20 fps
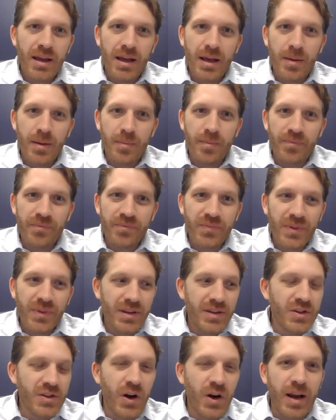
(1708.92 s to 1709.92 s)
Um,
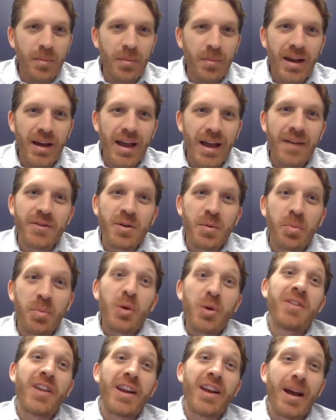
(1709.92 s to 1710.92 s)
sorry, I'm, i have to
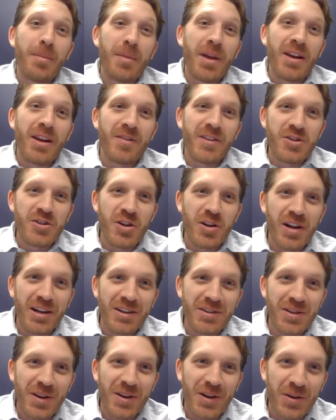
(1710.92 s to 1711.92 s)
prove that I'm head of
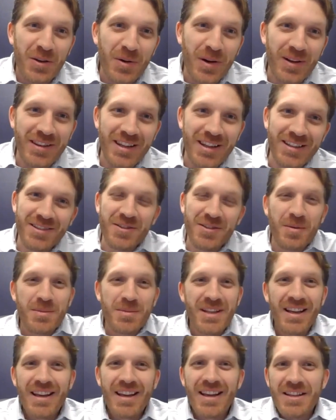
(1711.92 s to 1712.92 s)
engineering, so I've got to throw out these
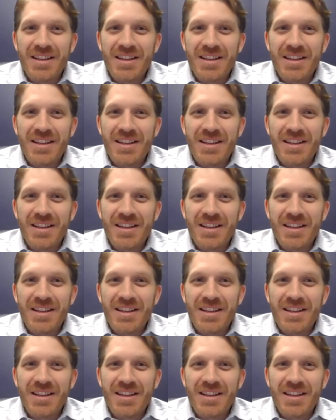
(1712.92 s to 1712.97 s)
terms.